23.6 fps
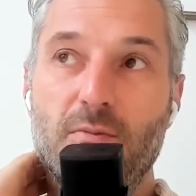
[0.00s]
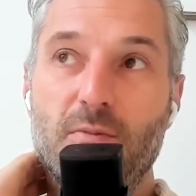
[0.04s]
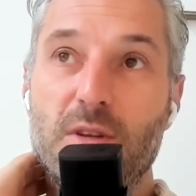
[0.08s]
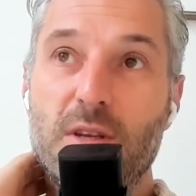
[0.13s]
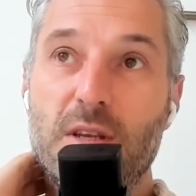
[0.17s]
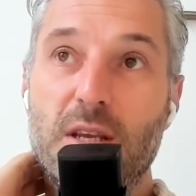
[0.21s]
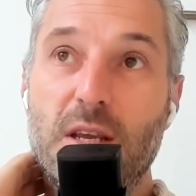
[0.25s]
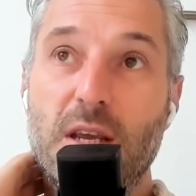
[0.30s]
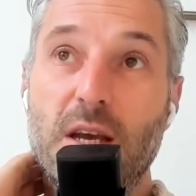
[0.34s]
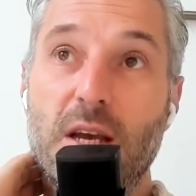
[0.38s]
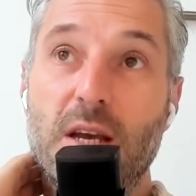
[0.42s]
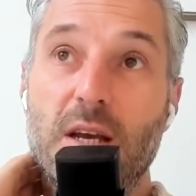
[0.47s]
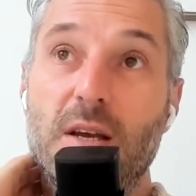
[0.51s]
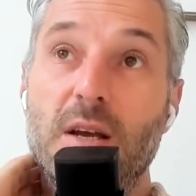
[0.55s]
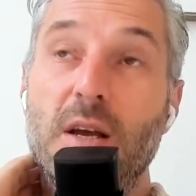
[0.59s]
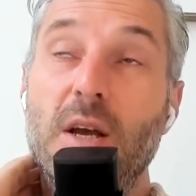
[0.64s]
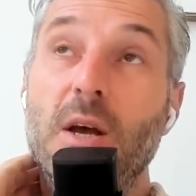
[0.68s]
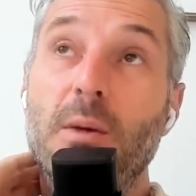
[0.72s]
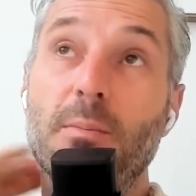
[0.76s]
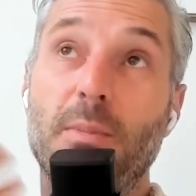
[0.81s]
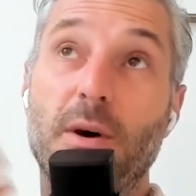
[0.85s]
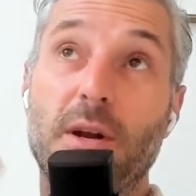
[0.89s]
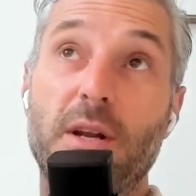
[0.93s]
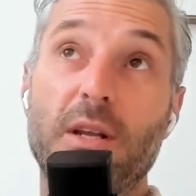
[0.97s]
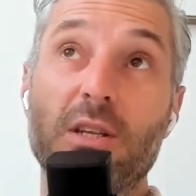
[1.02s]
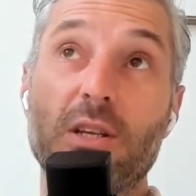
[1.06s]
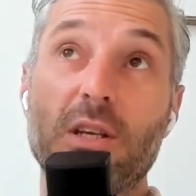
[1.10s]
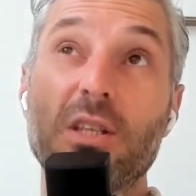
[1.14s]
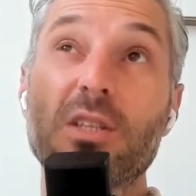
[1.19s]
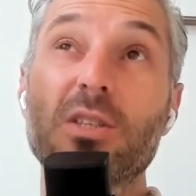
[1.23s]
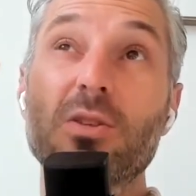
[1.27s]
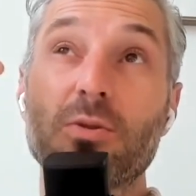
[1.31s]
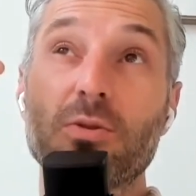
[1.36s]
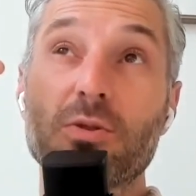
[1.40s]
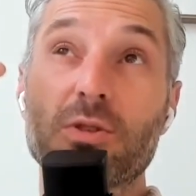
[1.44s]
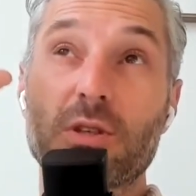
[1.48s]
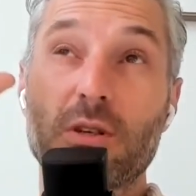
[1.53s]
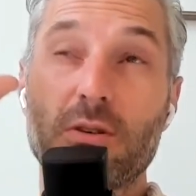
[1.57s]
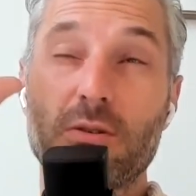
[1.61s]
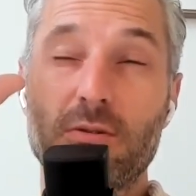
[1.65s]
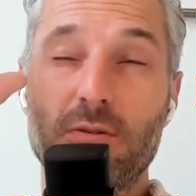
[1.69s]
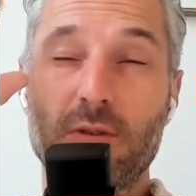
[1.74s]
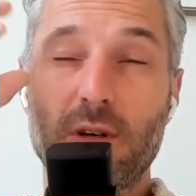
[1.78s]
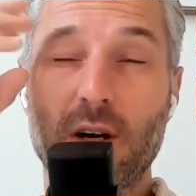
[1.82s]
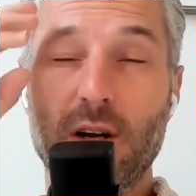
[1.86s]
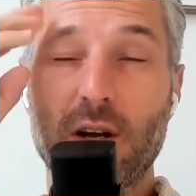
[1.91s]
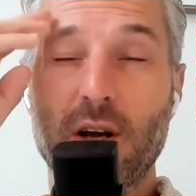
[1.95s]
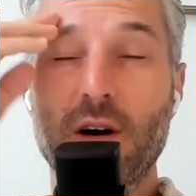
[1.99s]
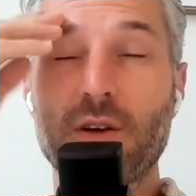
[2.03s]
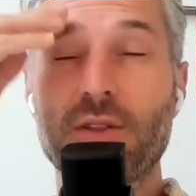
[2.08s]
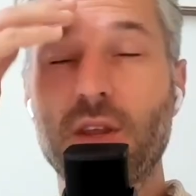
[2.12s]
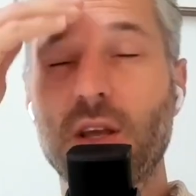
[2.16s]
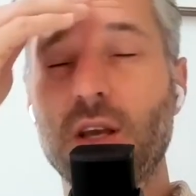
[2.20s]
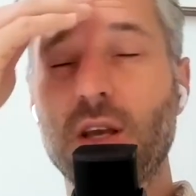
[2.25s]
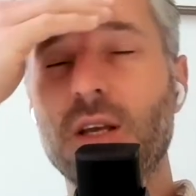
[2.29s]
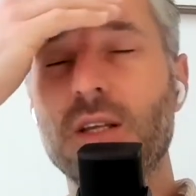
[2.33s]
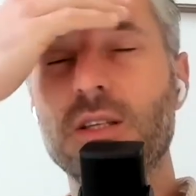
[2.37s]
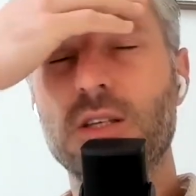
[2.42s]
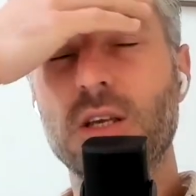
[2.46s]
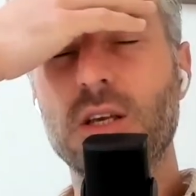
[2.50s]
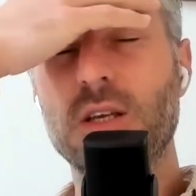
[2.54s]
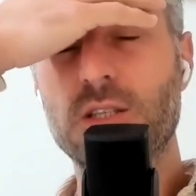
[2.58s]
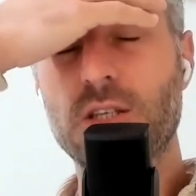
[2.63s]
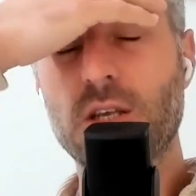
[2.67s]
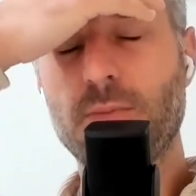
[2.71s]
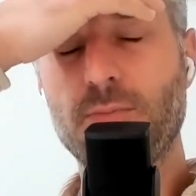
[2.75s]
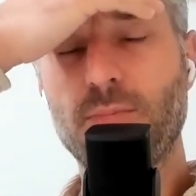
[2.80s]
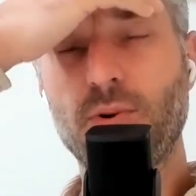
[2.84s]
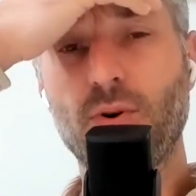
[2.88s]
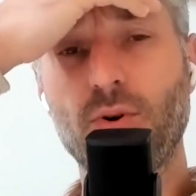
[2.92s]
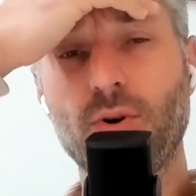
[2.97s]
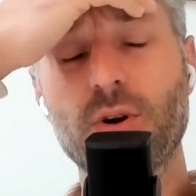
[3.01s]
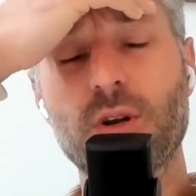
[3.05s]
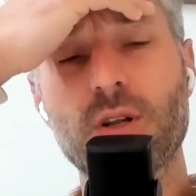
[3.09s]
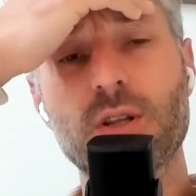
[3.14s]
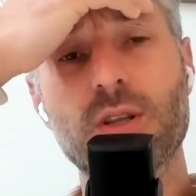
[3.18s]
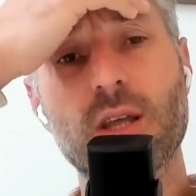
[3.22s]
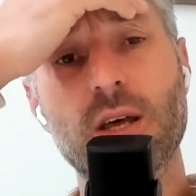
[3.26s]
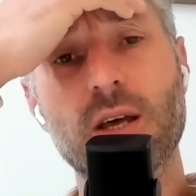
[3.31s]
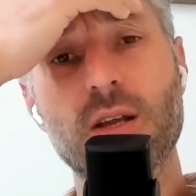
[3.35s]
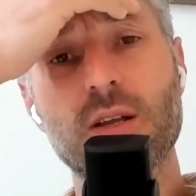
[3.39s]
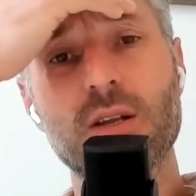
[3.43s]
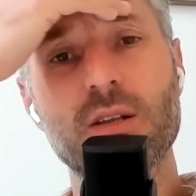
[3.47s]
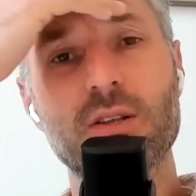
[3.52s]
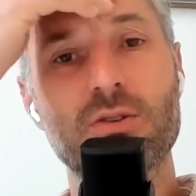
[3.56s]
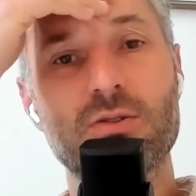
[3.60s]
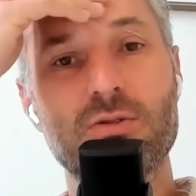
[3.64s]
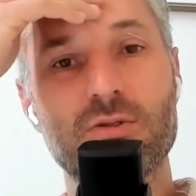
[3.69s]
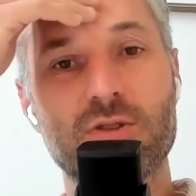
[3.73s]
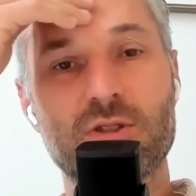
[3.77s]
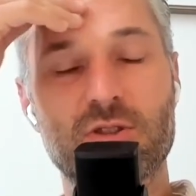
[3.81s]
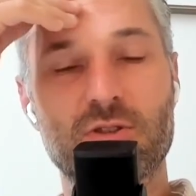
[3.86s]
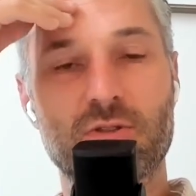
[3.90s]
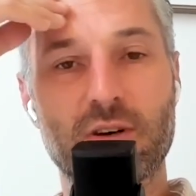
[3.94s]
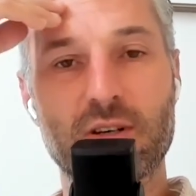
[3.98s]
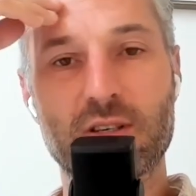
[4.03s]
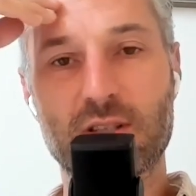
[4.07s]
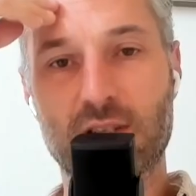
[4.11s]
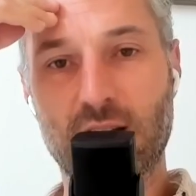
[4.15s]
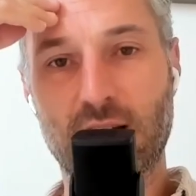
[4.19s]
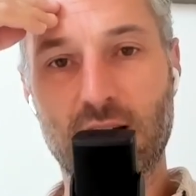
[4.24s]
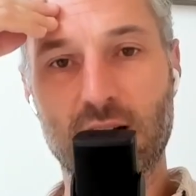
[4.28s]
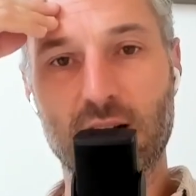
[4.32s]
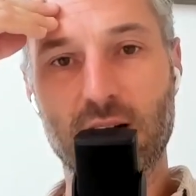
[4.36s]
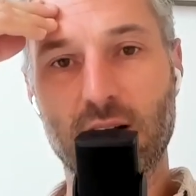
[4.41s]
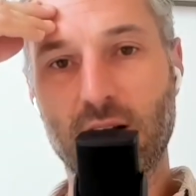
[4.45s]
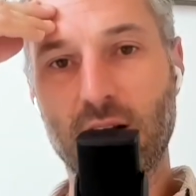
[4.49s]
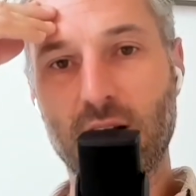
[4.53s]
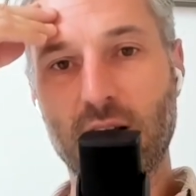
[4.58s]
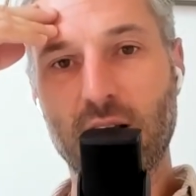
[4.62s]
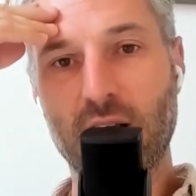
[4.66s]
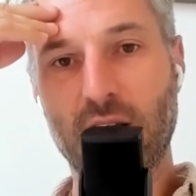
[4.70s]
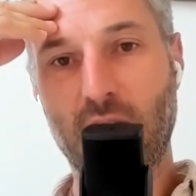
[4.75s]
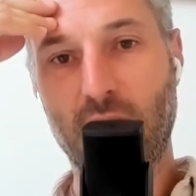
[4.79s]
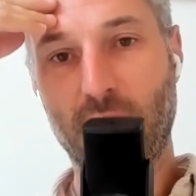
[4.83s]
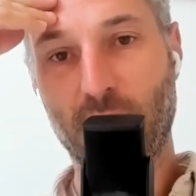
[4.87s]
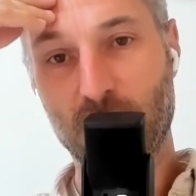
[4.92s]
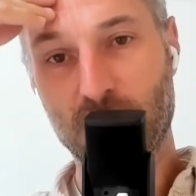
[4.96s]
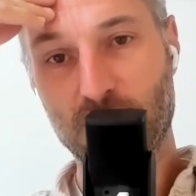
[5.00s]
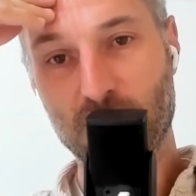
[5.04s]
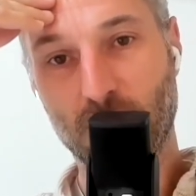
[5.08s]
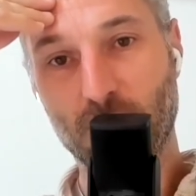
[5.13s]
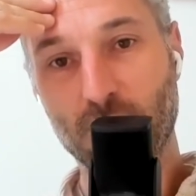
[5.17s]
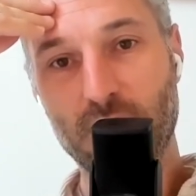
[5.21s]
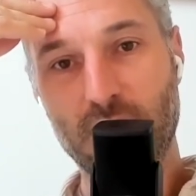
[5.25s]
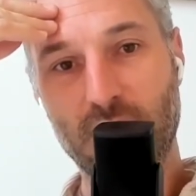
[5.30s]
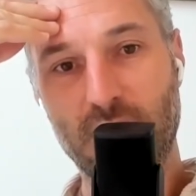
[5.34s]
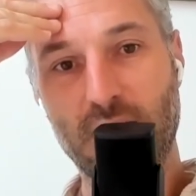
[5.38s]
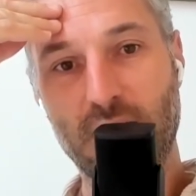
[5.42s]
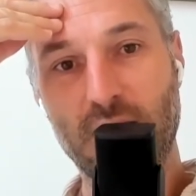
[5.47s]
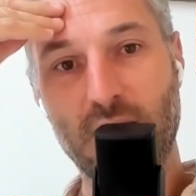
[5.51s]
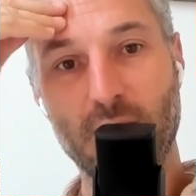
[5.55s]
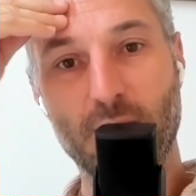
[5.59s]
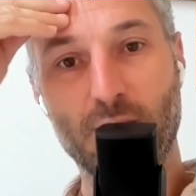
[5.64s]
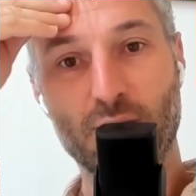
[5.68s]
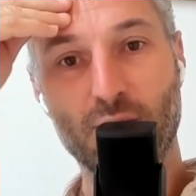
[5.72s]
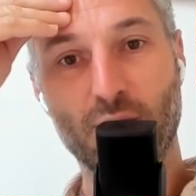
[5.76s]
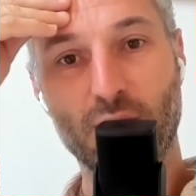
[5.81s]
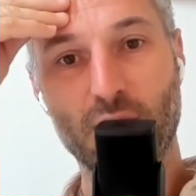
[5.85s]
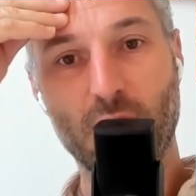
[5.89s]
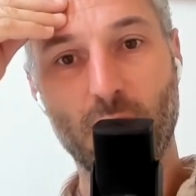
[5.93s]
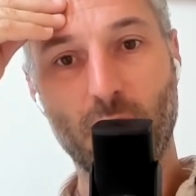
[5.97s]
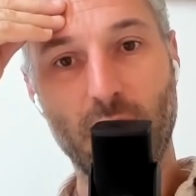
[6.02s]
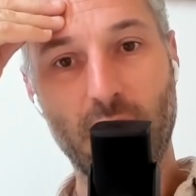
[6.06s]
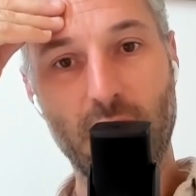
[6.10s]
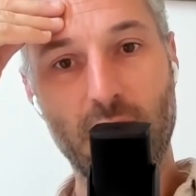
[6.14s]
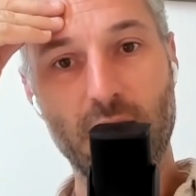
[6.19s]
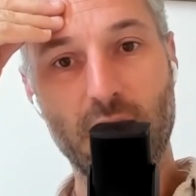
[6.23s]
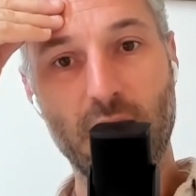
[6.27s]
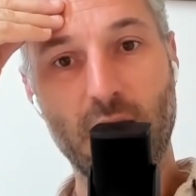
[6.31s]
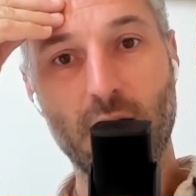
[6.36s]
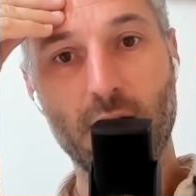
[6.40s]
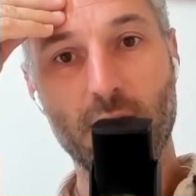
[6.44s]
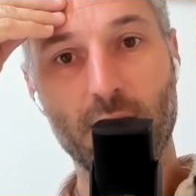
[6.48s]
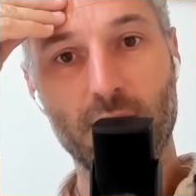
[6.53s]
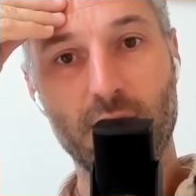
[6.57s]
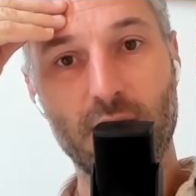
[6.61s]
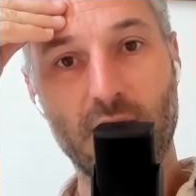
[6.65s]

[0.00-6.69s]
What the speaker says: yeah, but it's also, I think it's important to stress that it would talk it in a broader way, that